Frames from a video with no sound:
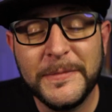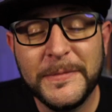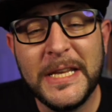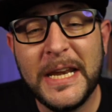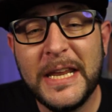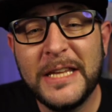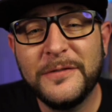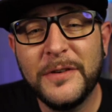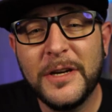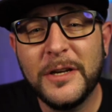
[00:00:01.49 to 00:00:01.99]

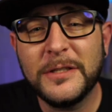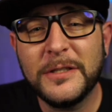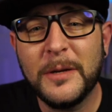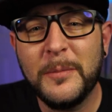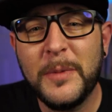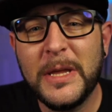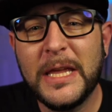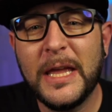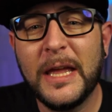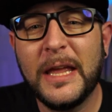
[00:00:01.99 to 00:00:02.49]
Today's video is going to
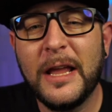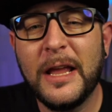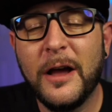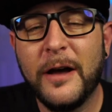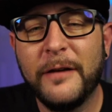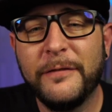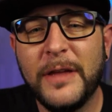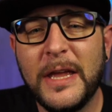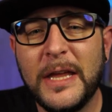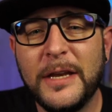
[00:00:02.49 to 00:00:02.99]
be kicking
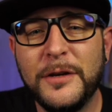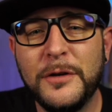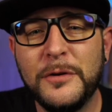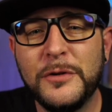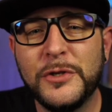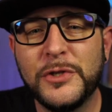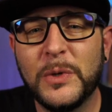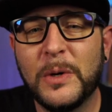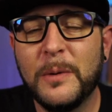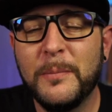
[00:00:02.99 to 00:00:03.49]
off a new
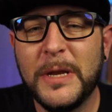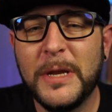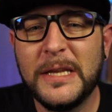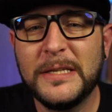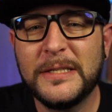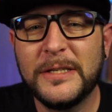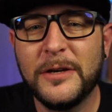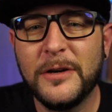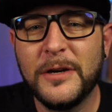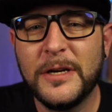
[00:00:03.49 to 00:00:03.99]
short mini
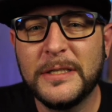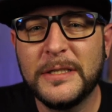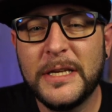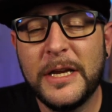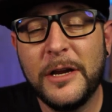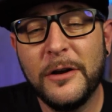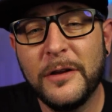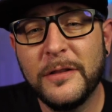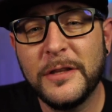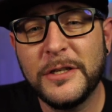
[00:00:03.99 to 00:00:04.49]
series
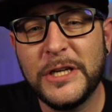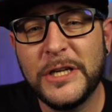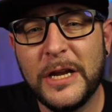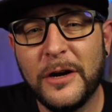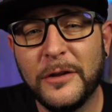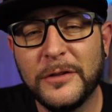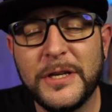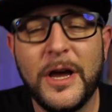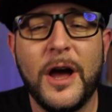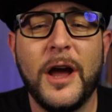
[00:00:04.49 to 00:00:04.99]
here on the
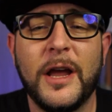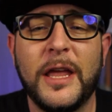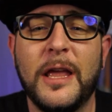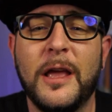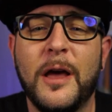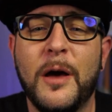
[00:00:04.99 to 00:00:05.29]
channel talking